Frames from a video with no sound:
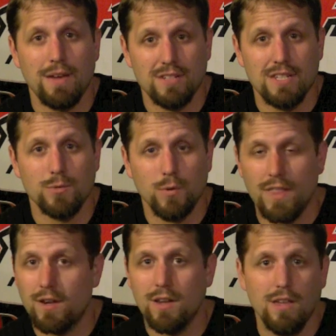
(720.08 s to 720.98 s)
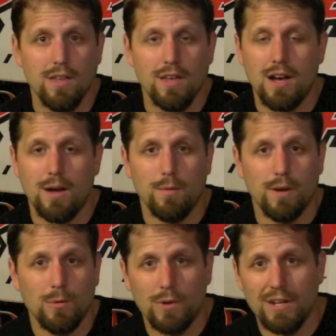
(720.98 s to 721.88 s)
having decent weather,
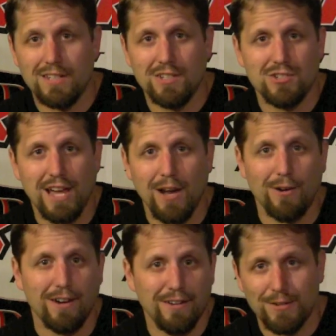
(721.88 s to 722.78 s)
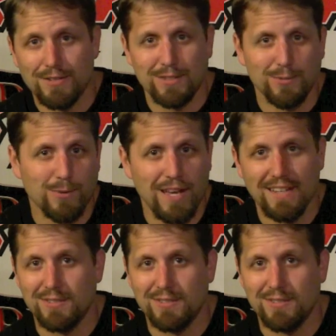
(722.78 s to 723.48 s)
but when it did shower, I noticed it was wet.